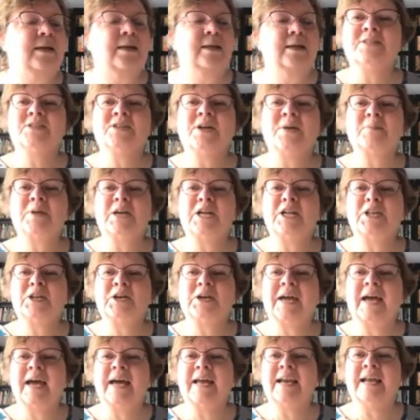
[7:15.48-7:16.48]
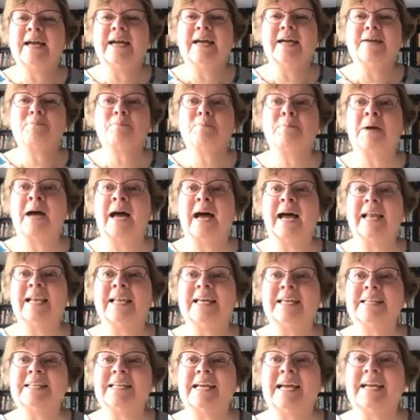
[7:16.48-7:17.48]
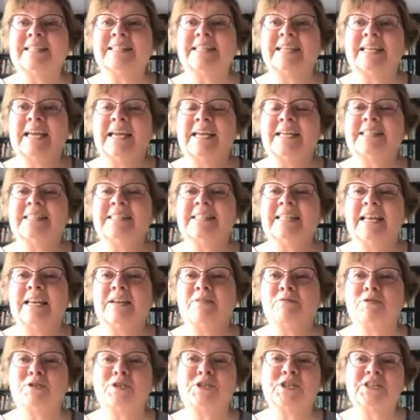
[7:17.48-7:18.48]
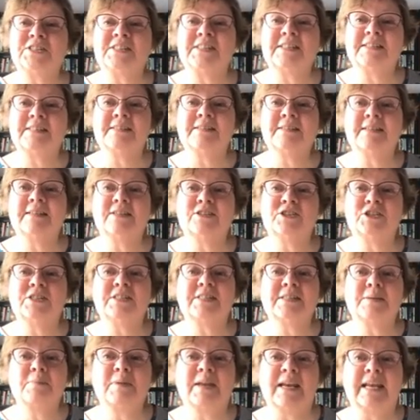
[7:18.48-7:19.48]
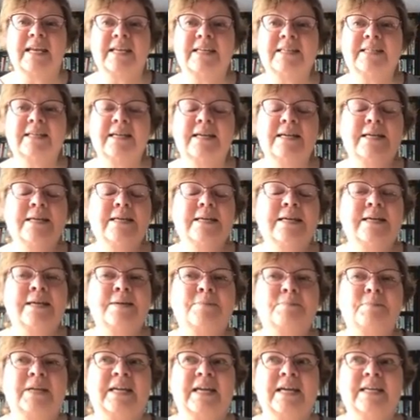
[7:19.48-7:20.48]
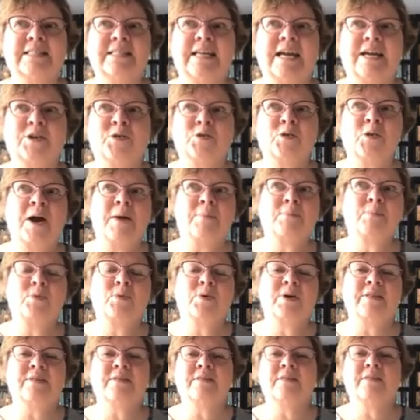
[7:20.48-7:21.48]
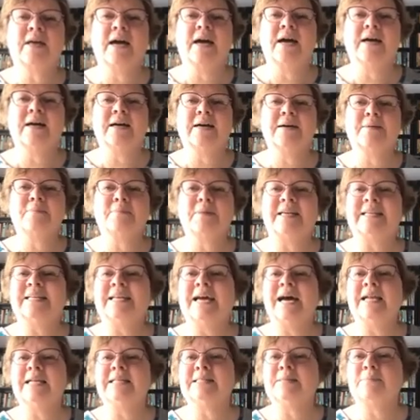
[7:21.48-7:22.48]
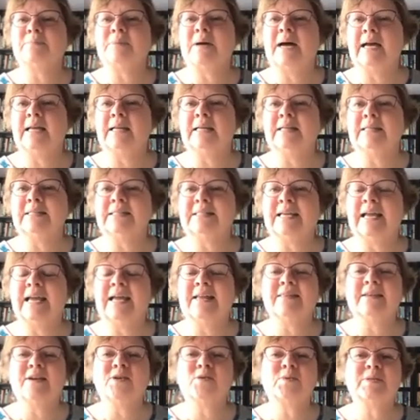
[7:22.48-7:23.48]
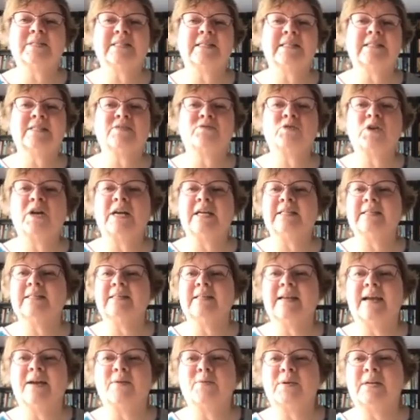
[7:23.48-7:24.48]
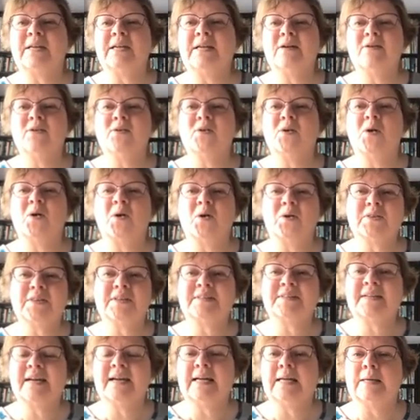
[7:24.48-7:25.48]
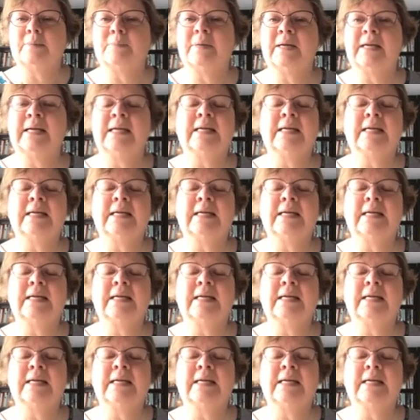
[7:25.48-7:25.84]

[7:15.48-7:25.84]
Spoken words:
So I'm going to look at a pilot as a case study for just a minute, because I grew up with my dad as a pilot, and there was this phrase that I would hear all the time,